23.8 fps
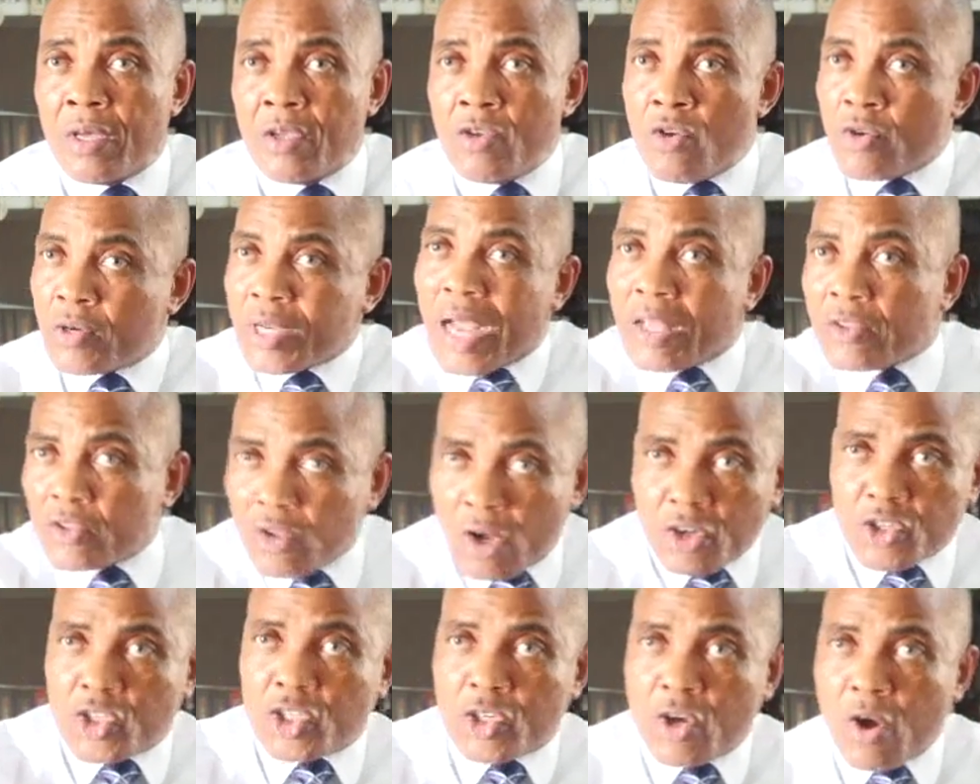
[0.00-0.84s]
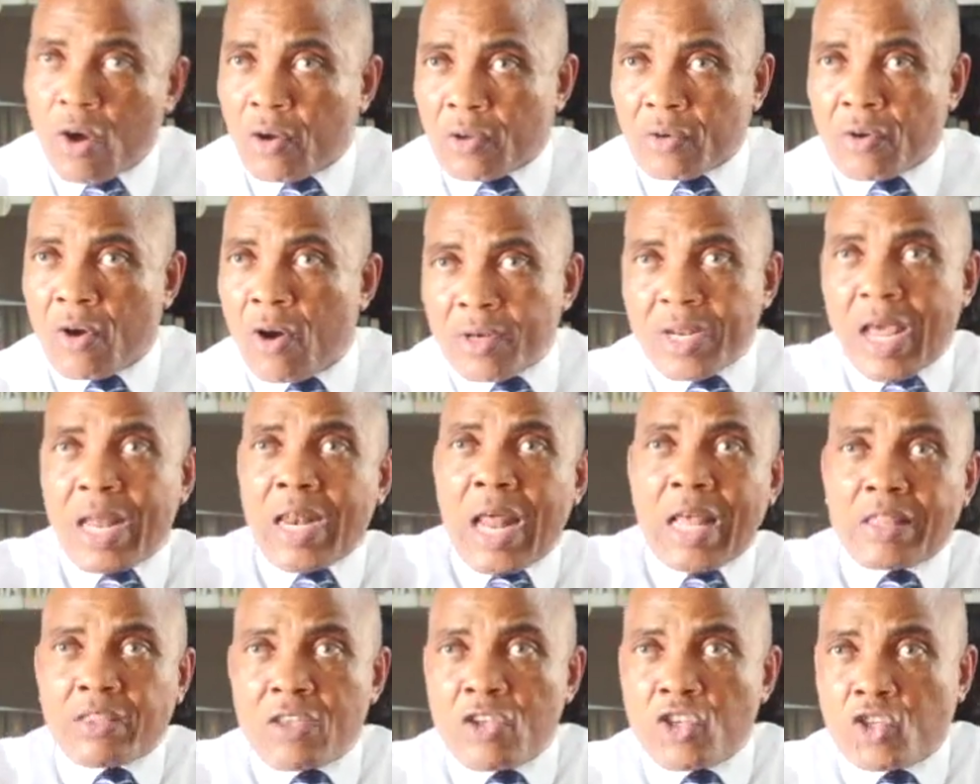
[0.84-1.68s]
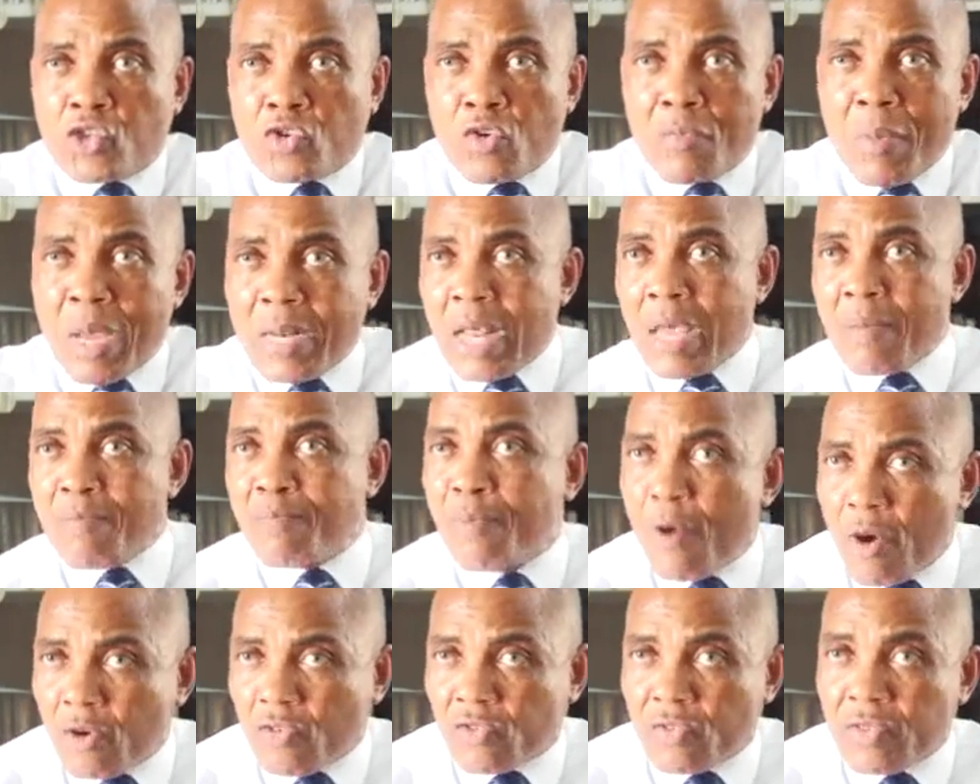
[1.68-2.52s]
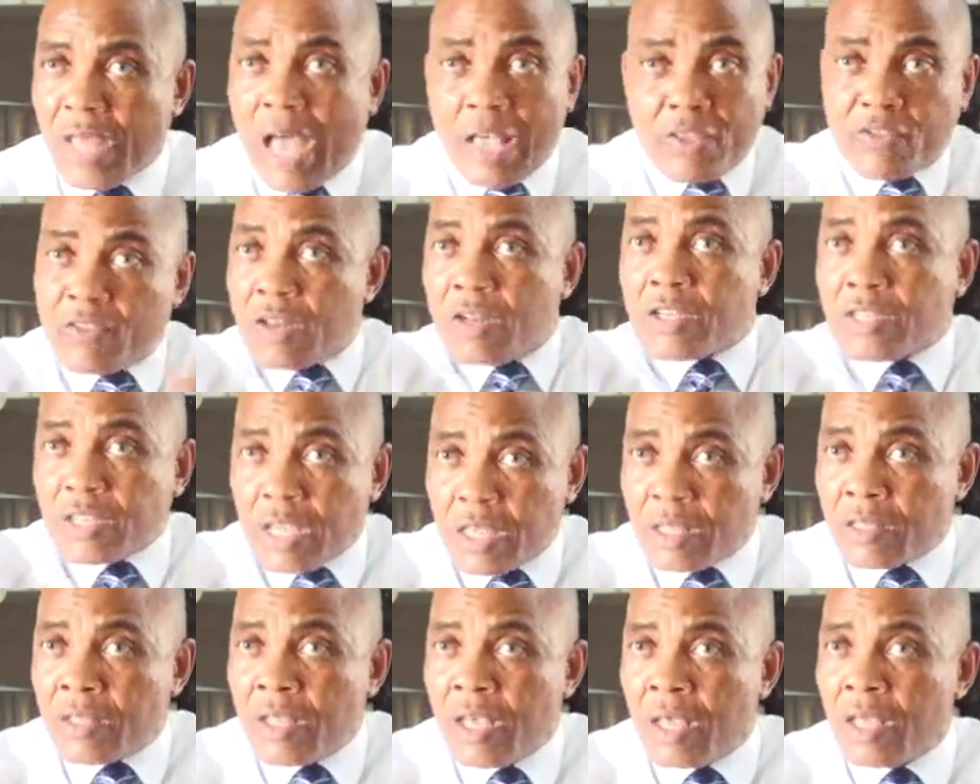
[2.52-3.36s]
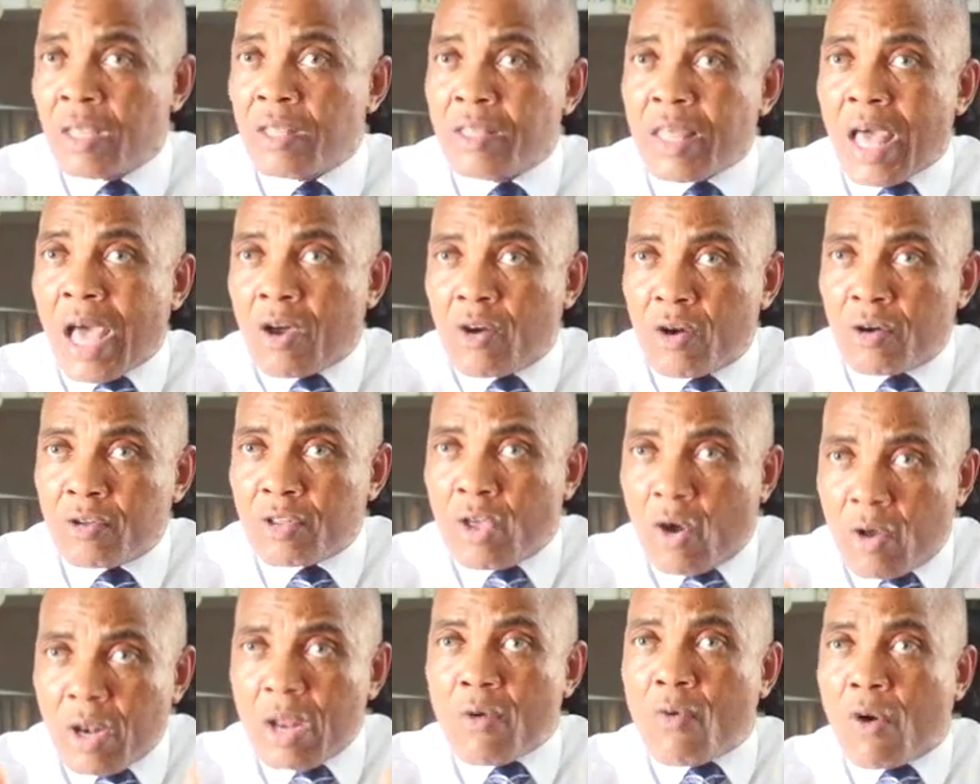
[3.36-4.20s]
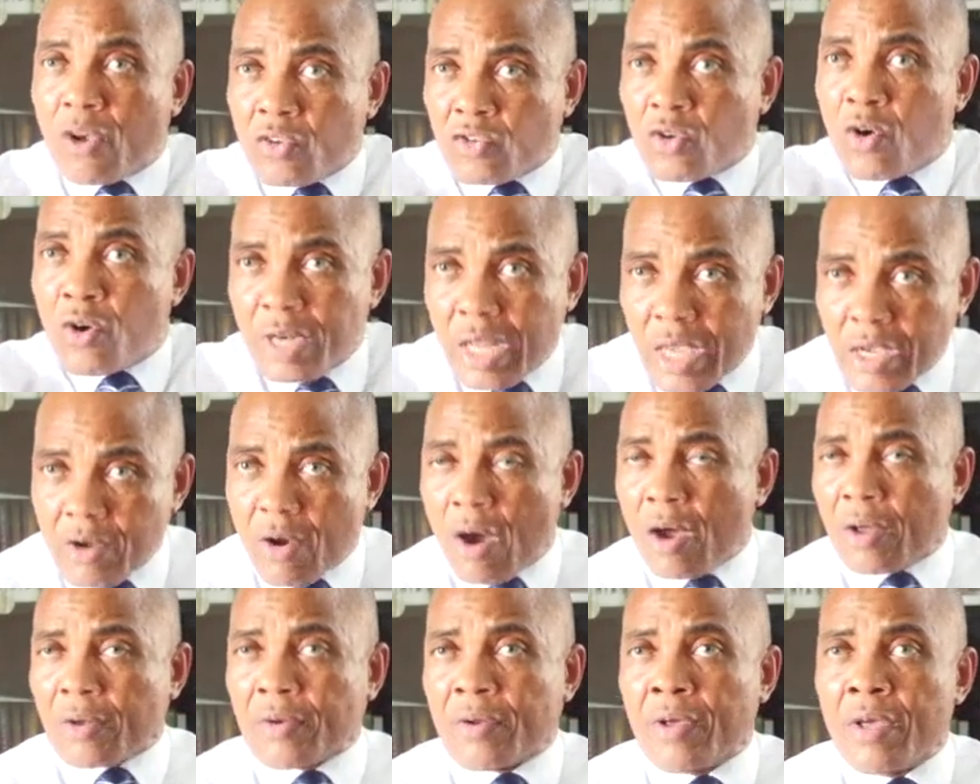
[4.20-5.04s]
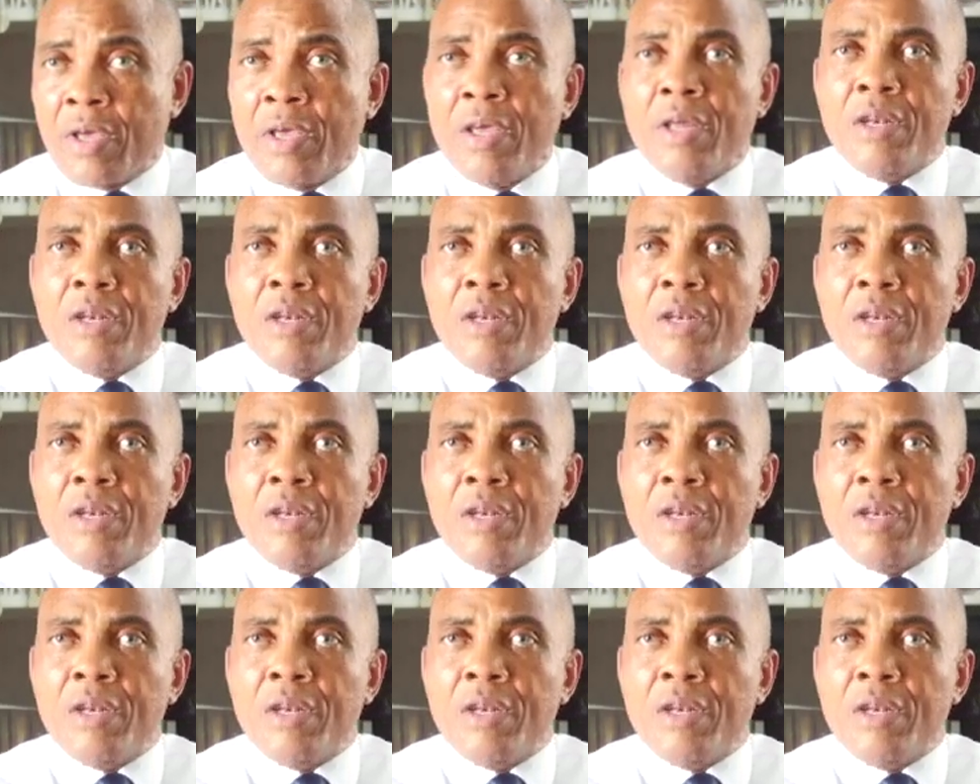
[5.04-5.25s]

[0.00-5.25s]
You can't touch gun under that instrument they impose. That's the reason they are the only ones holding gun.